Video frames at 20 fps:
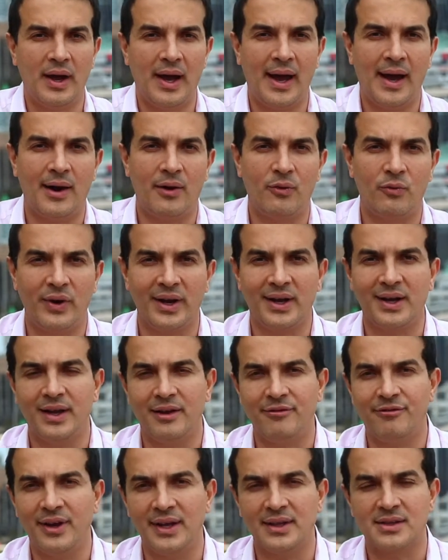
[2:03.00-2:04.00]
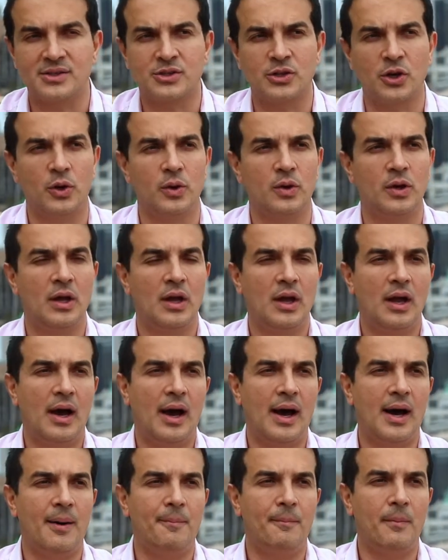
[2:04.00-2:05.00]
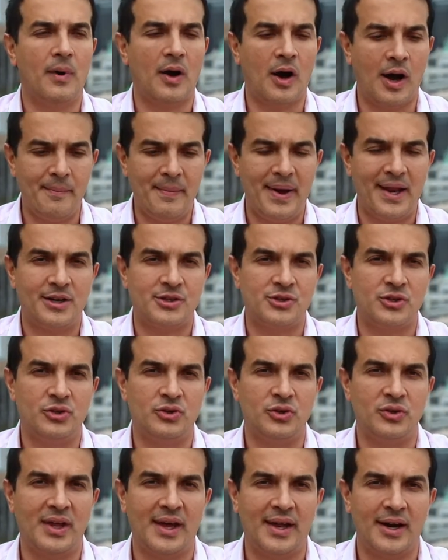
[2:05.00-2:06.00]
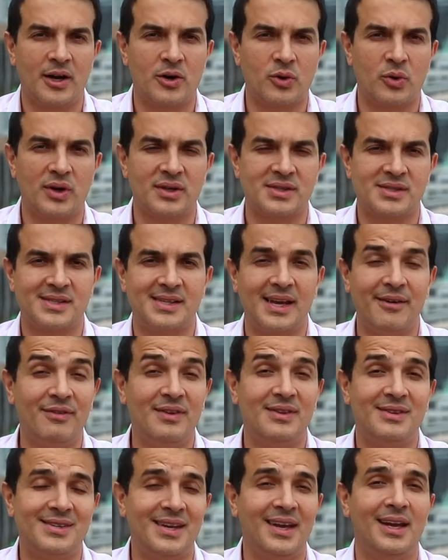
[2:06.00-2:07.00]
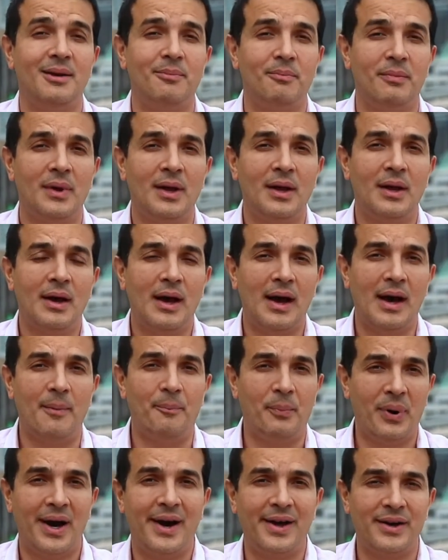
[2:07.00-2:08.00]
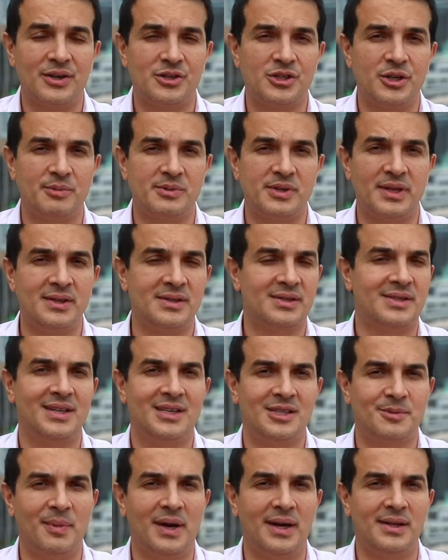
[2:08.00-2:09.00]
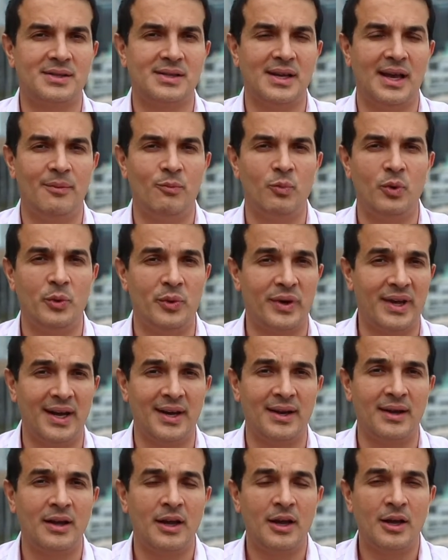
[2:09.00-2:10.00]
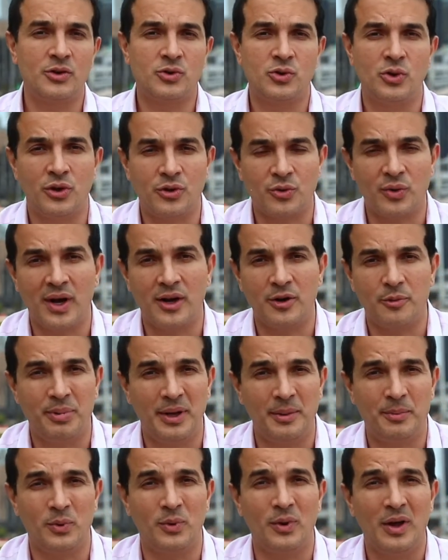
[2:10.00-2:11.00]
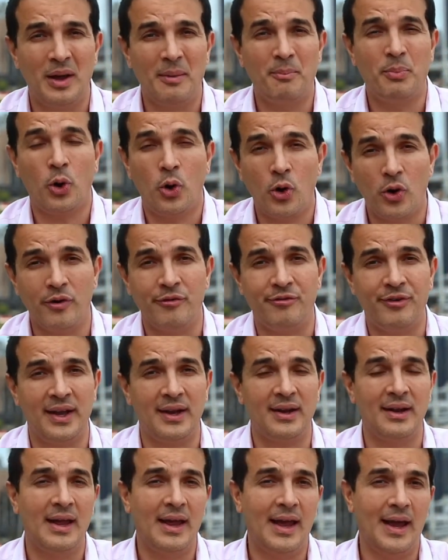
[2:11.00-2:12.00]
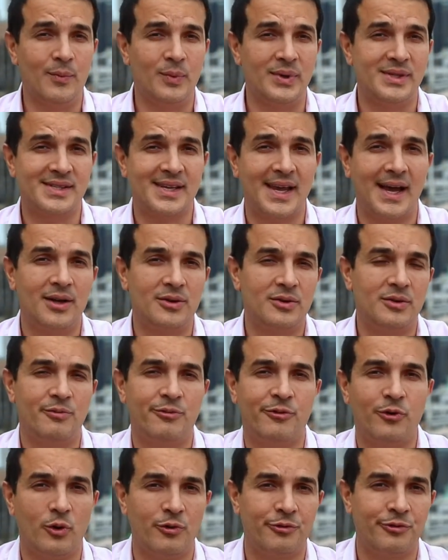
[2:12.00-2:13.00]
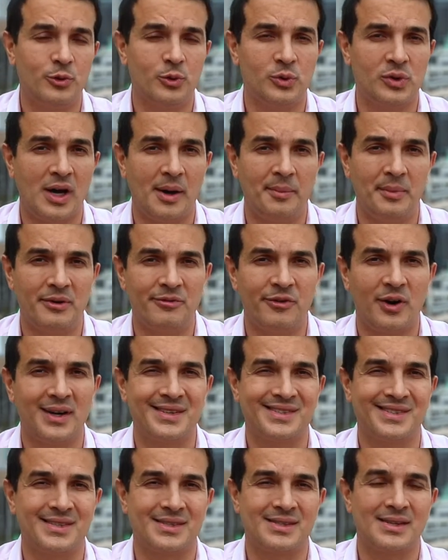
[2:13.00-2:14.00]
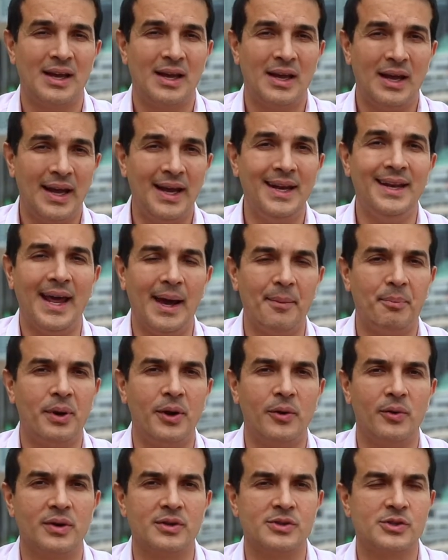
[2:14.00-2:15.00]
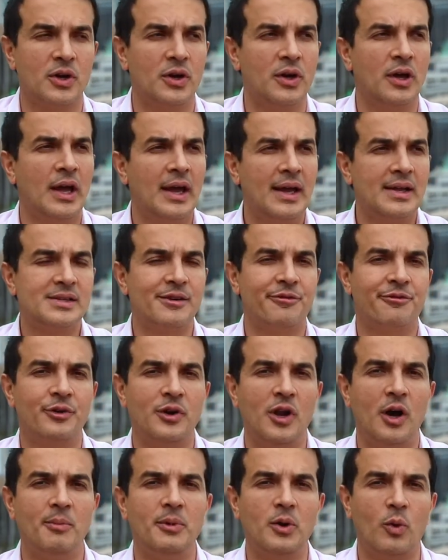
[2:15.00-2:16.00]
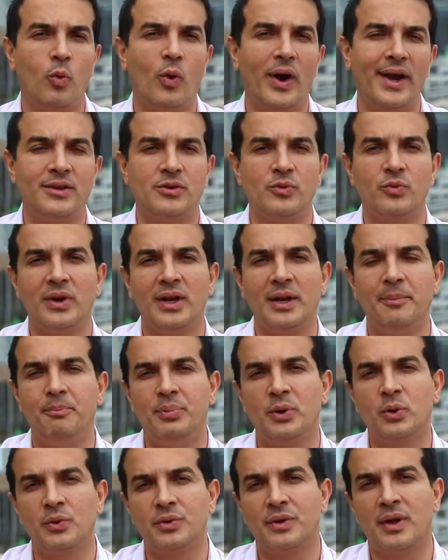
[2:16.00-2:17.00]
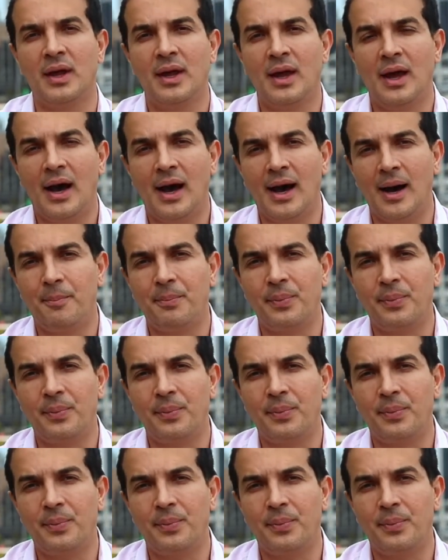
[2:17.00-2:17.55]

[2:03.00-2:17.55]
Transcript: our regular events. So I managed to do that across 17 partnerships in 6 months, and we were getting 200-300 people per event, and we scaled to 4 full-time advisors in that period. So it's a phenomenal way to really build up,